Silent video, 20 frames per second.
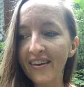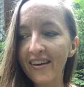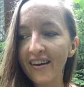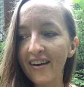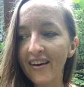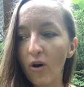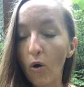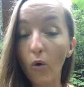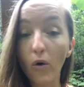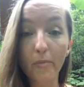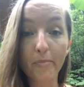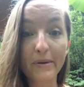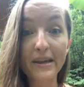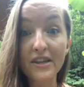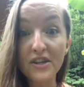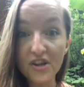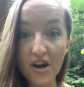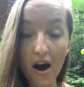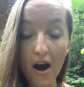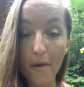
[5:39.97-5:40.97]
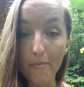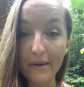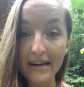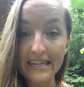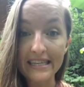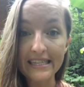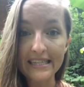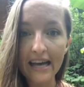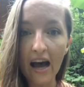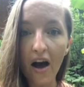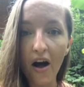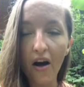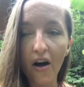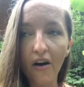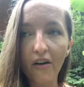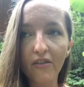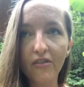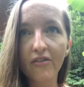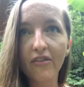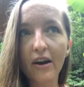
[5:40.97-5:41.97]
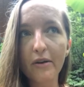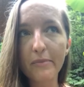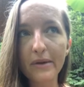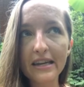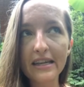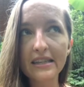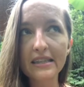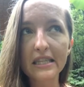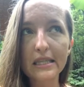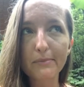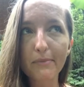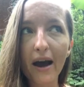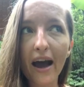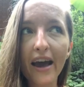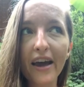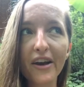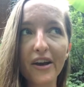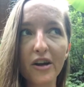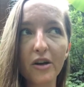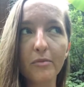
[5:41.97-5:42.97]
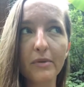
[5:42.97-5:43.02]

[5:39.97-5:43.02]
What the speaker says: or been taught myself. I've been inspired,